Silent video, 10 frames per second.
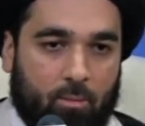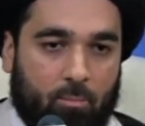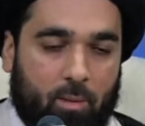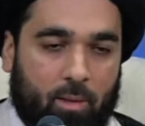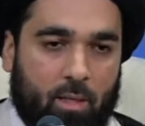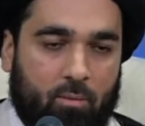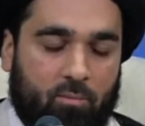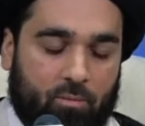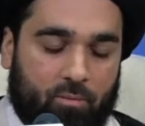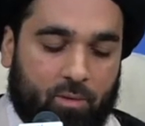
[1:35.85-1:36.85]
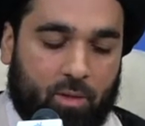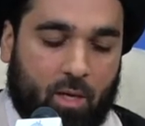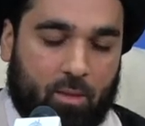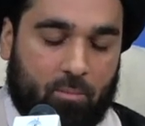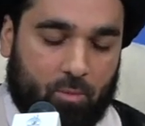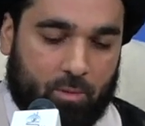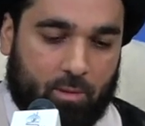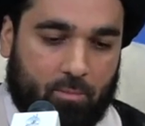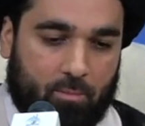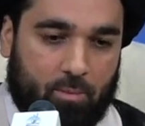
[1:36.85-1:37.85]
but even for non
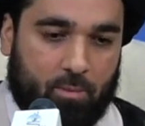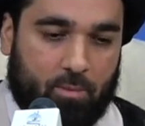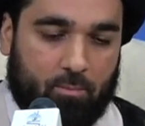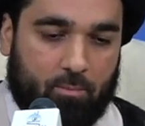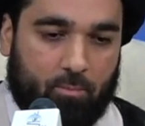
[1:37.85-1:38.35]
Muslims.